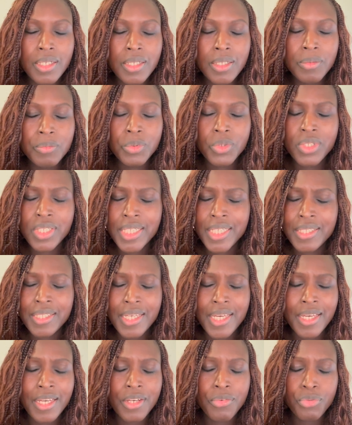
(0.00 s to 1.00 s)
would
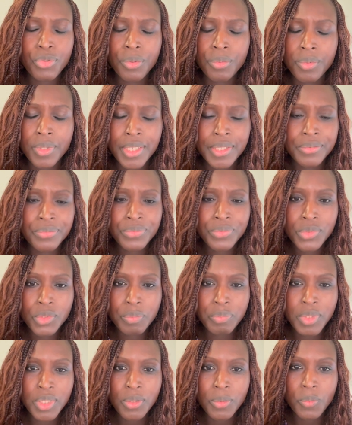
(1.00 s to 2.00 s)
like everyone
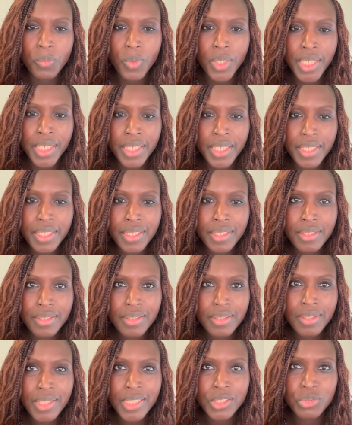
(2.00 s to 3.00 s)
to be
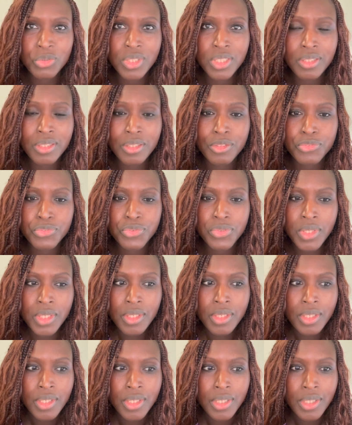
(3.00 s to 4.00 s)
aware actually of
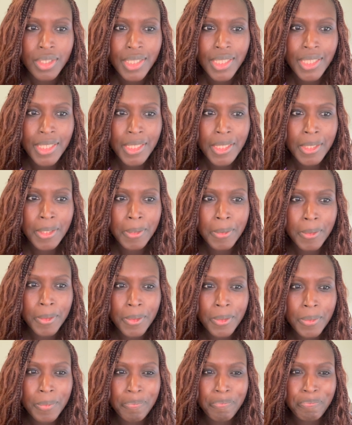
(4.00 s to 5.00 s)

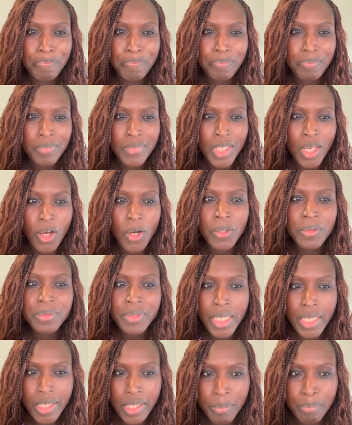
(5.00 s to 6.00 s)

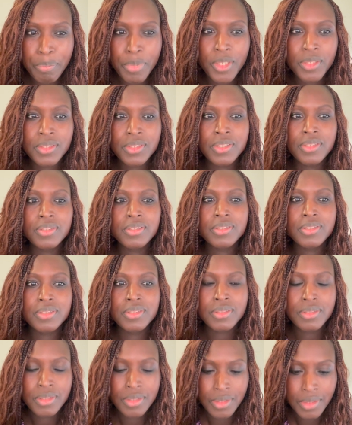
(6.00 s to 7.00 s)
how important
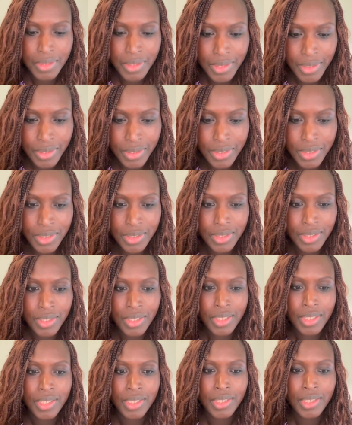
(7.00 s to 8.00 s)
is
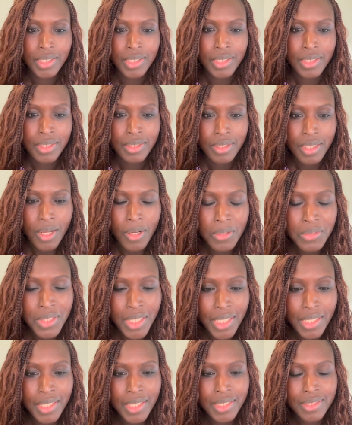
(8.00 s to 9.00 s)
our
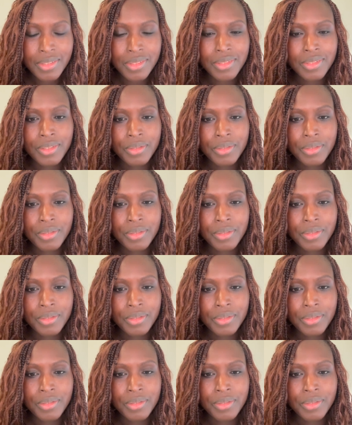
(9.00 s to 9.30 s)
diet,